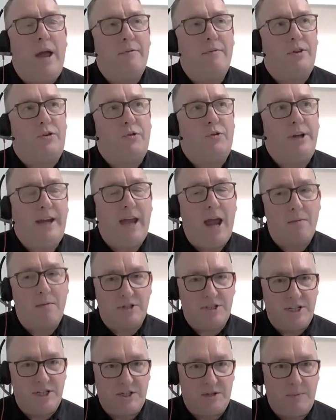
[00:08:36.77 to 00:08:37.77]
we have a three
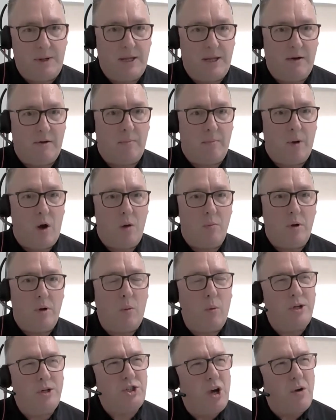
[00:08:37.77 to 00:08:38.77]
camera system in there at the
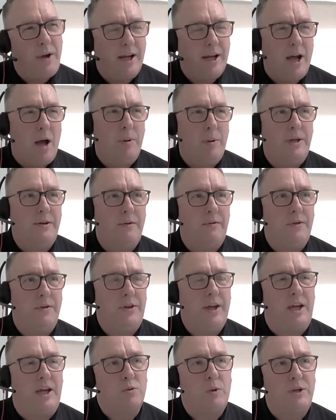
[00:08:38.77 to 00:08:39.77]
moment, and we're showing a couple of different
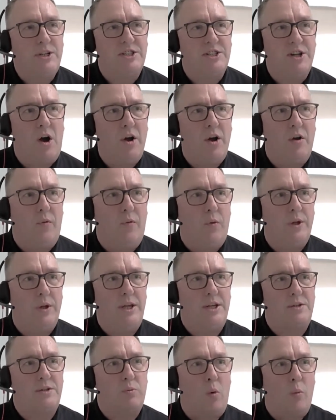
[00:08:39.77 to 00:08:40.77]
things. We started off with
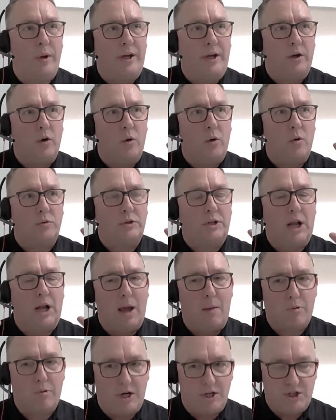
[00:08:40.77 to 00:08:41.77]
this, what we called
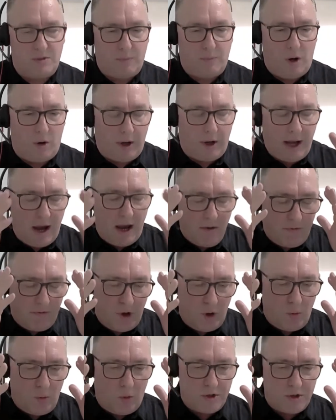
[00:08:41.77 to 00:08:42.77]
collaboration mode, and our
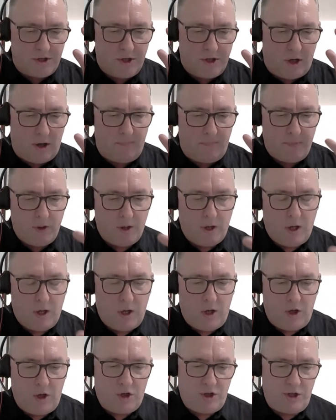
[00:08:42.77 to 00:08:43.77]
view was that
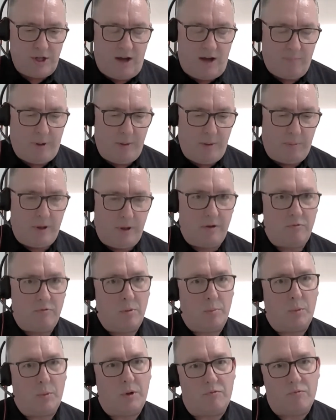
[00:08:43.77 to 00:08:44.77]
you shouldn't have people in a
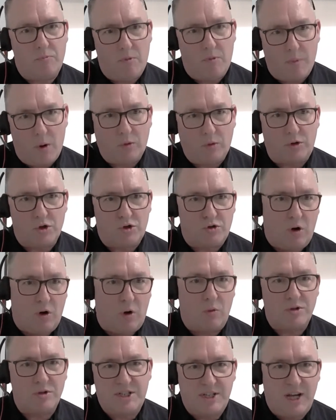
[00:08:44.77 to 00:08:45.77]
room with remote
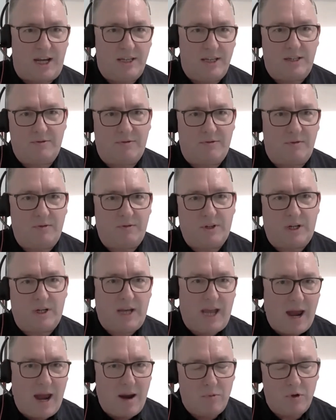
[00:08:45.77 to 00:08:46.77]
controls setting different
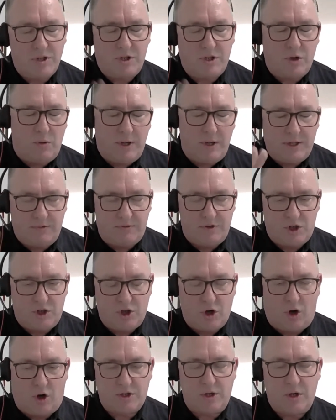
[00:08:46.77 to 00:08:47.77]
cameras, doing different
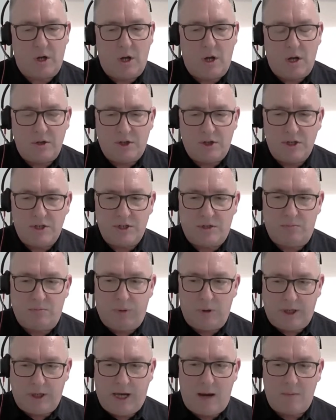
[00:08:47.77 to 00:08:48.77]
shots. Just
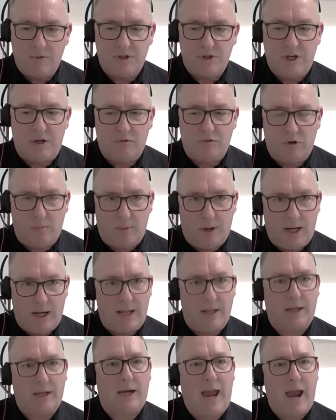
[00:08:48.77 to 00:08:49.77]
put the cameras in the room and
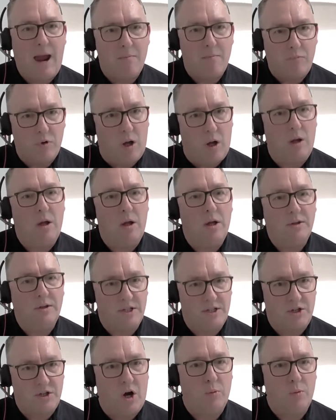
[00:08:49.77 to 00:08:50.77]
let the camera
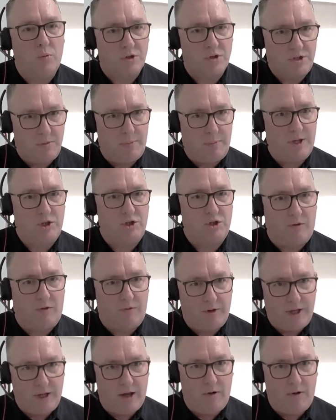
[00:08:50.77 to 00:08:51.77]
decide what's the best shot
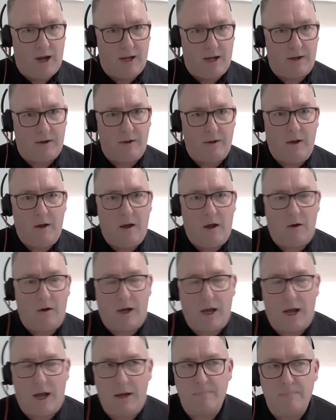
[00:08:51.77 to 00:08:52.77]
for the other end.
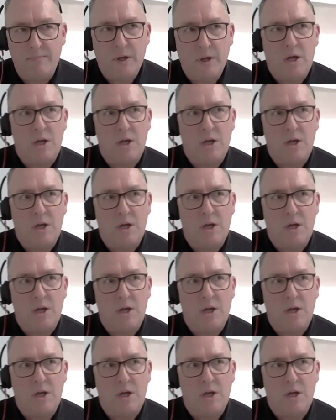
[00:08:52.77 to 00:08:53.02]
Okay.